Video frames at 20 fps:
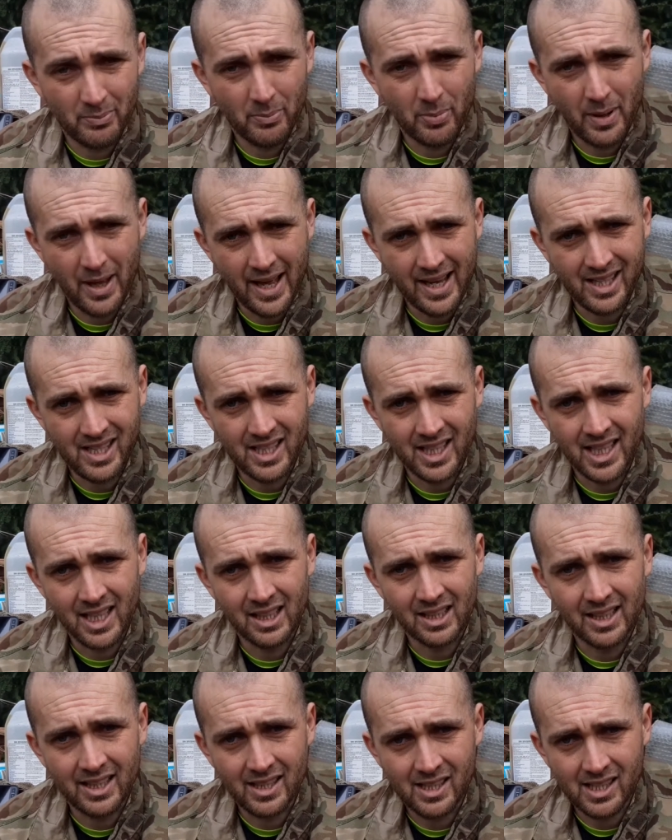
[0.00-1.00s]
pear
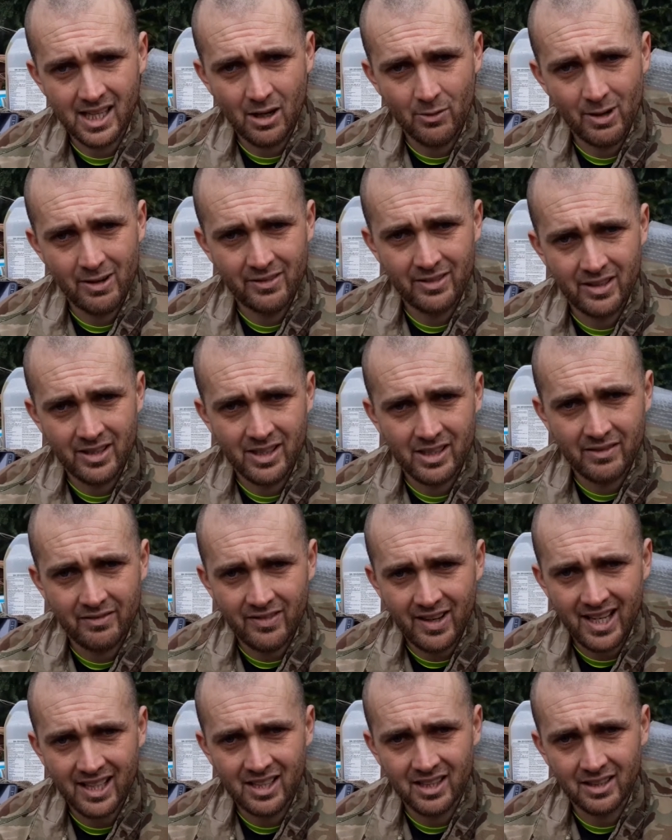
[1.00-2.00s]
seedlings. However, there's a
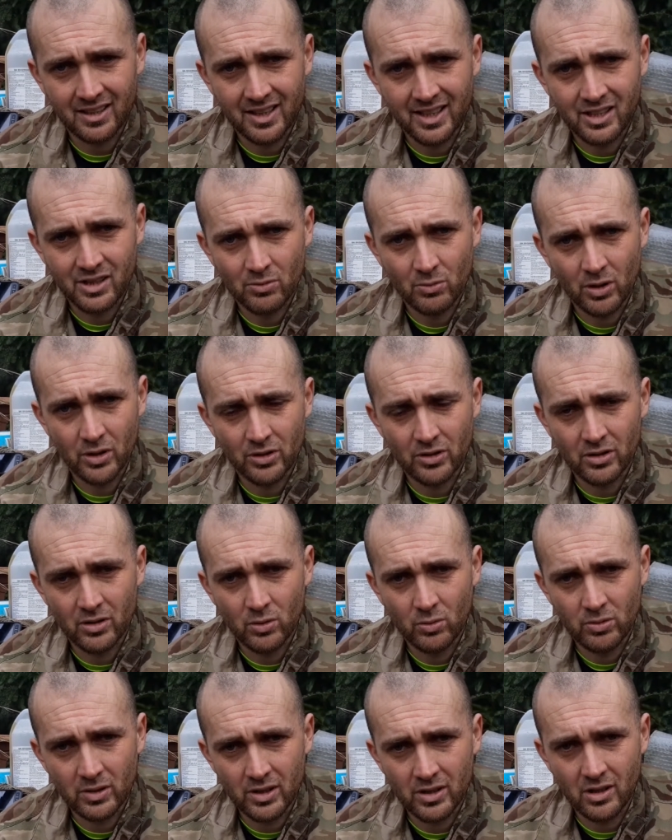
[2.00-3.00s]
vast list what do,
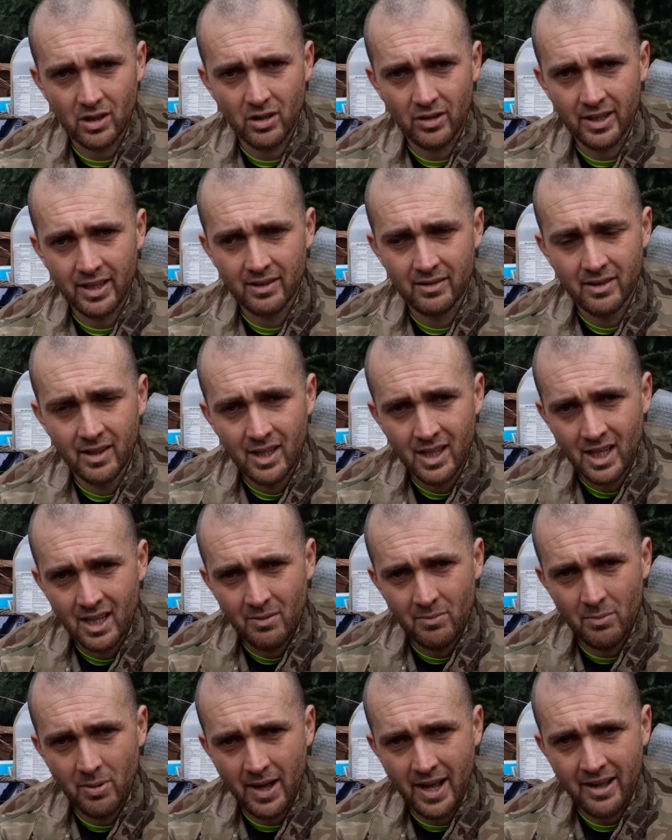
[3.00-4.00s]
we talking
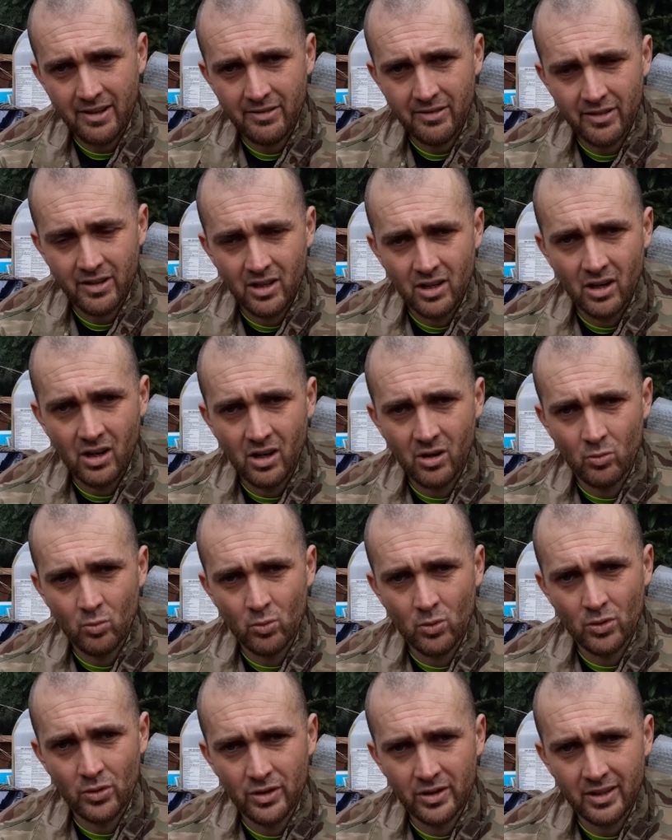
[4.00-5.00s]
Beth,
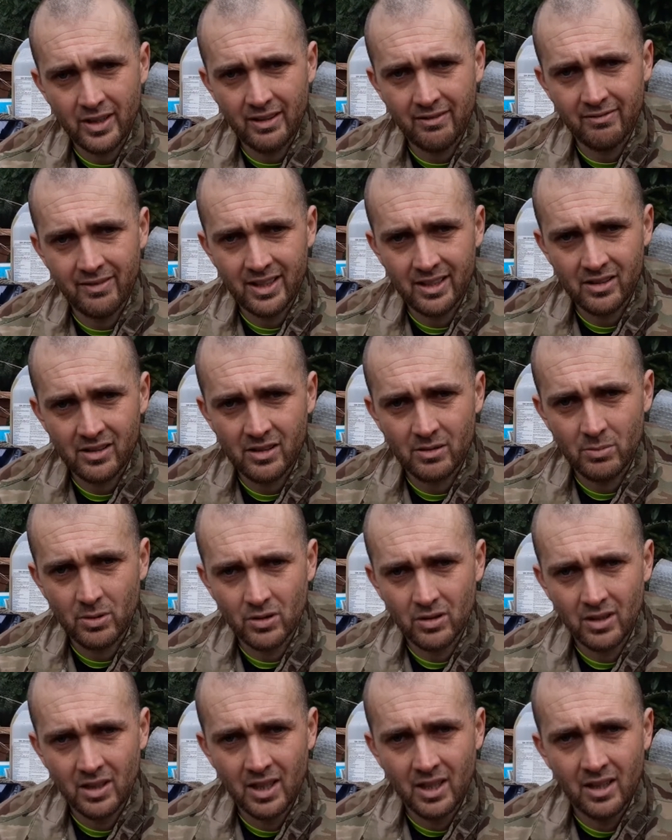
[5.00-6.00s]
Onward,
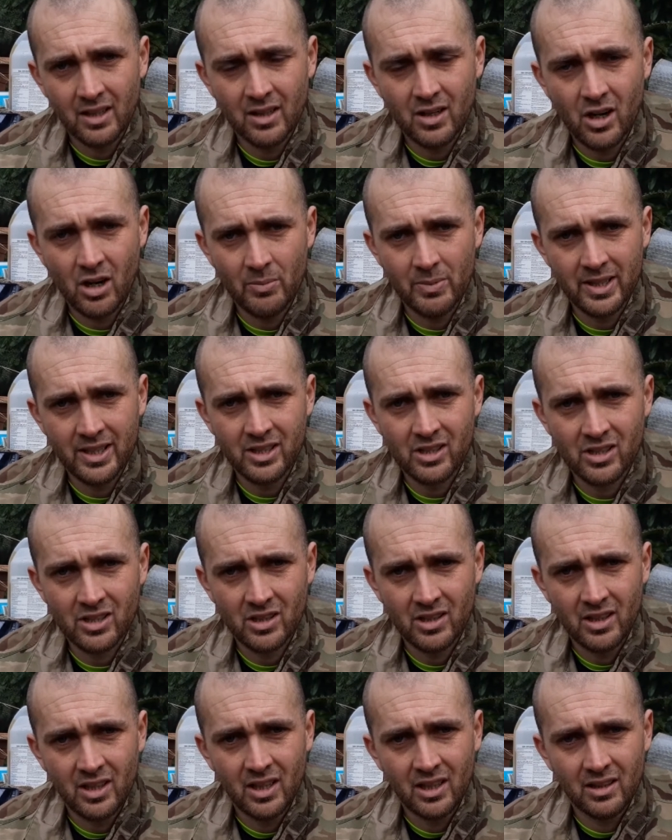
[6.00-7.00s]
Invincible, Comice,
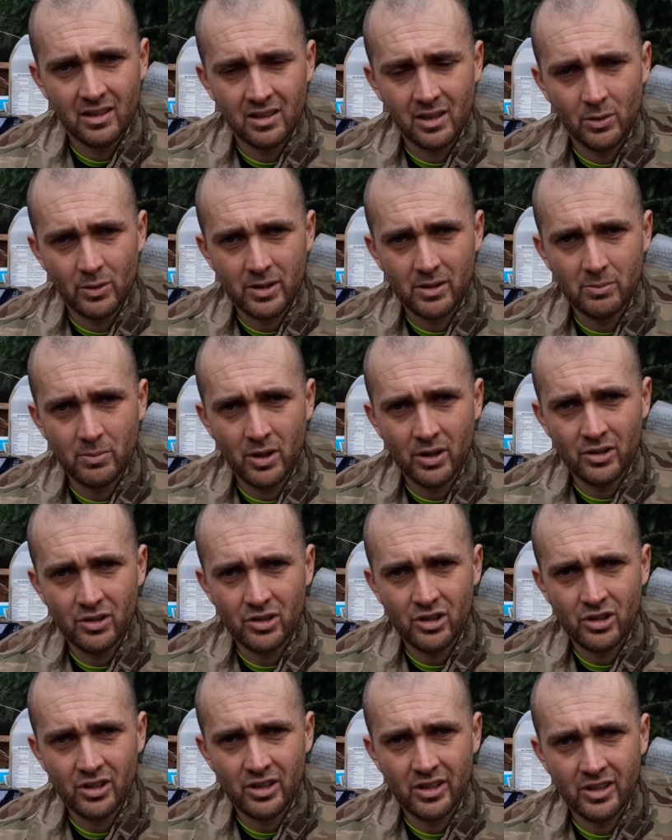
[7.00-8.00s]
Louise Bonne
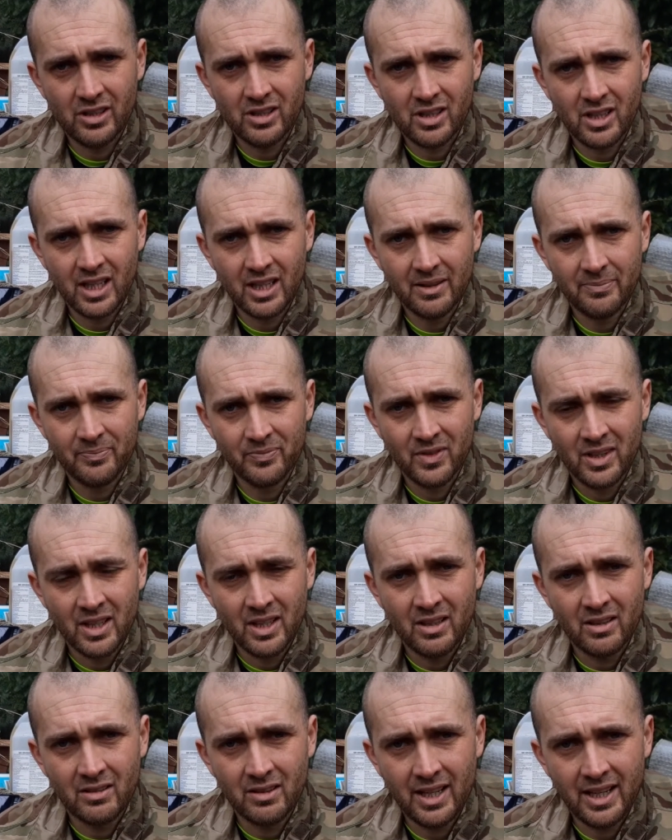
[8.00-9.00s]
Jersey,
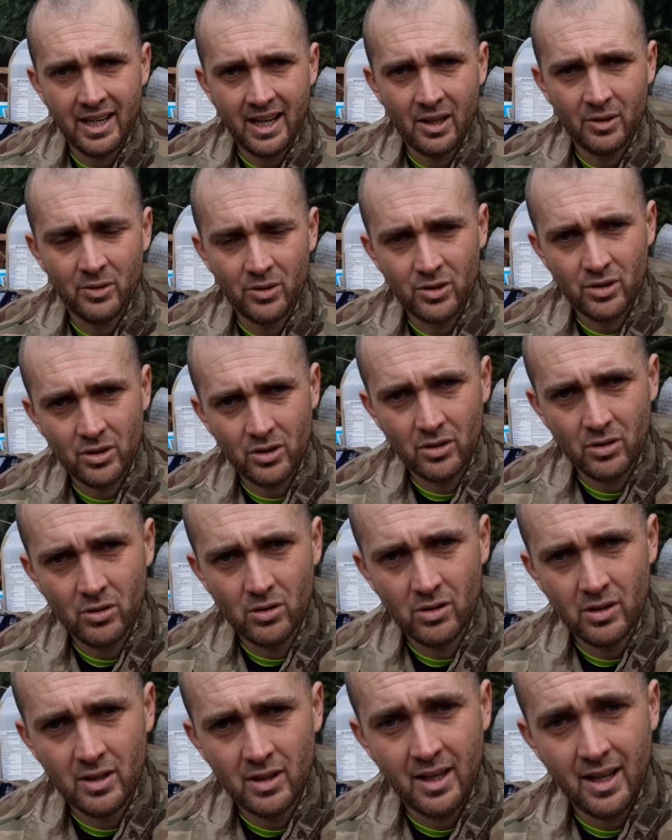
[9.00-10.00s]
Red Anjou,
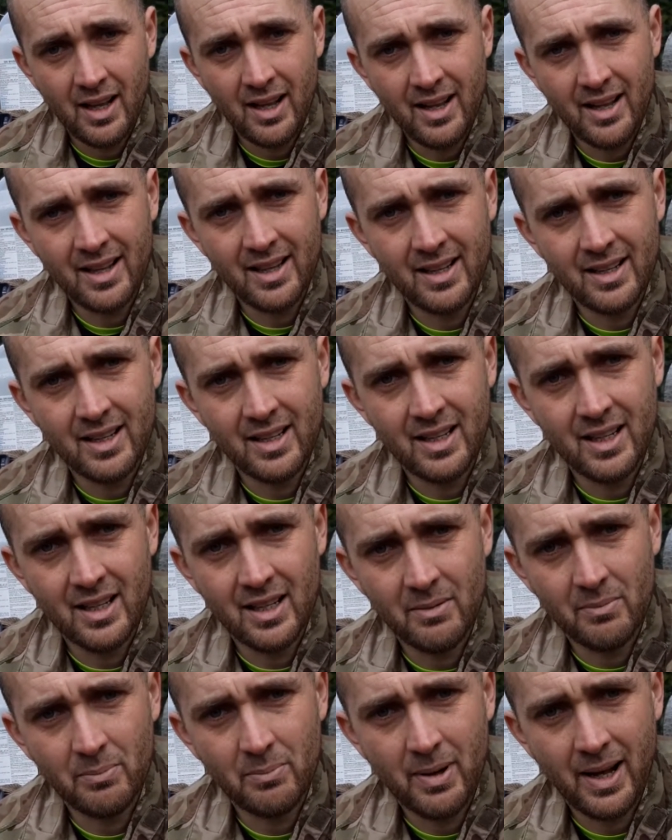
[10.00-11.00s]

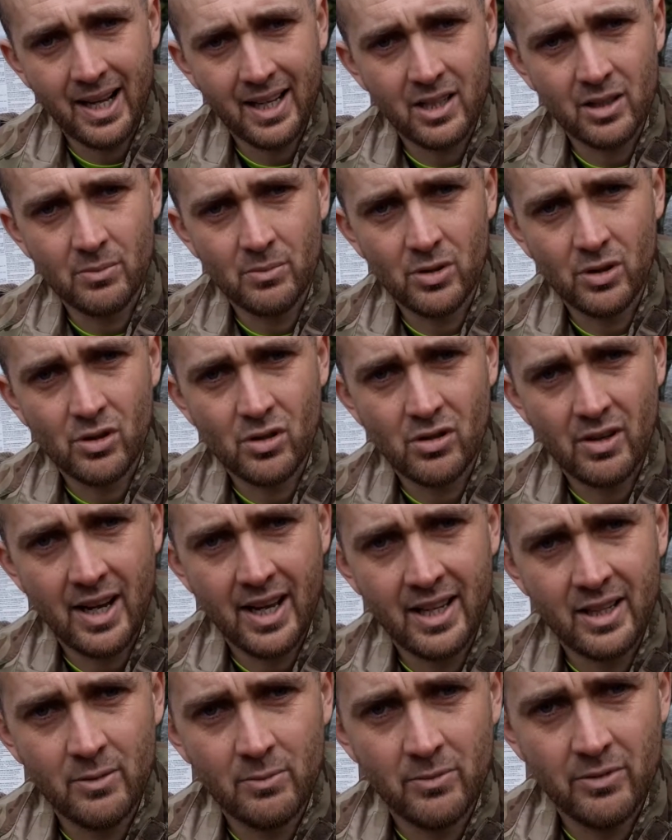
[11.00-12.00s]
uh, Packham's
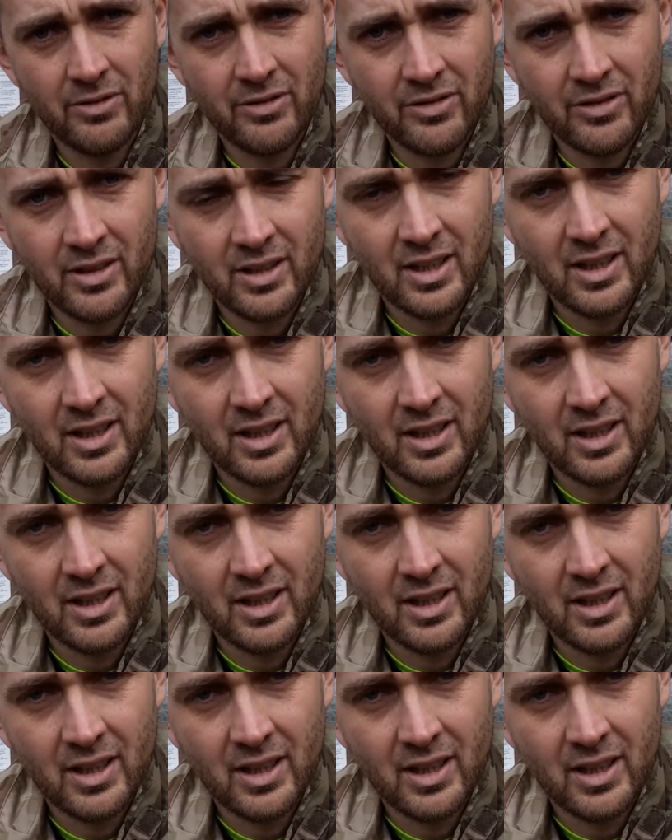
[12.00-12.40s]
Triumph,